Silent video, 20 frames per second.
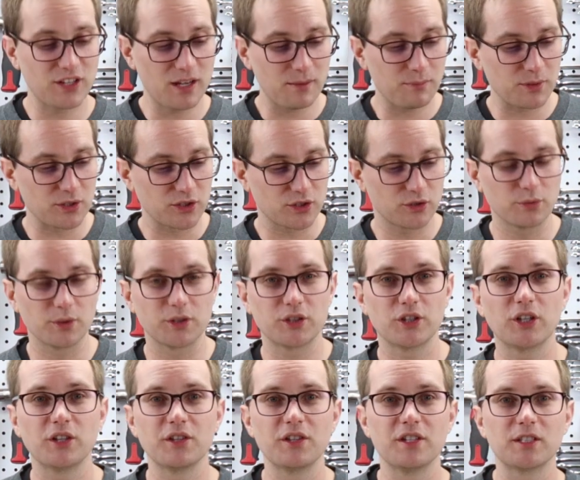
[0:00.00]
step is to
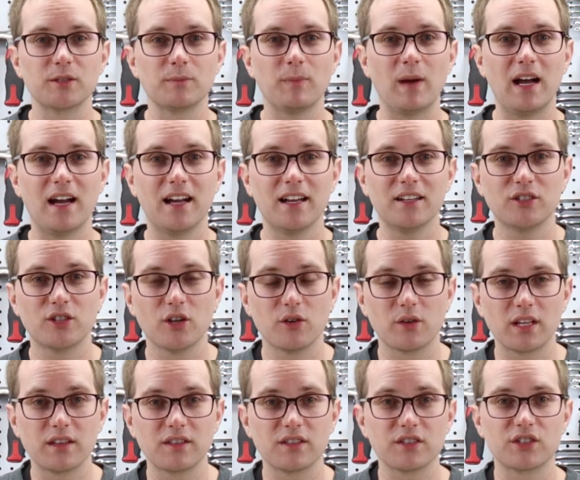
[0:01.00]
return this pine, go
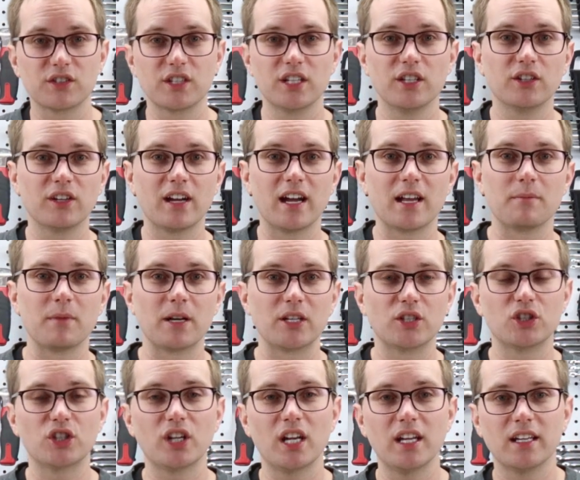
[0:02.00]
get the cedar out of my
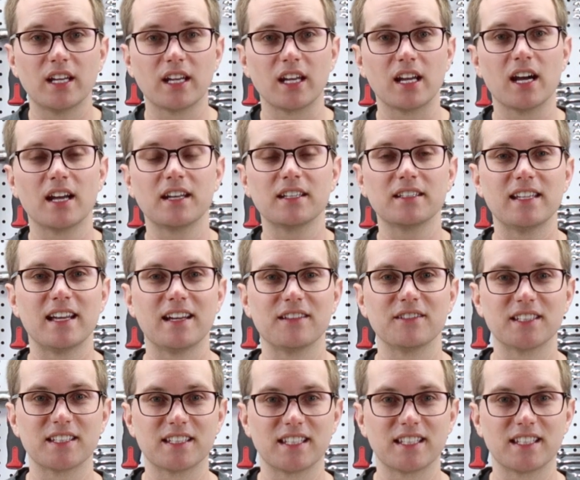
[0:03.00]
shed, and cut it down to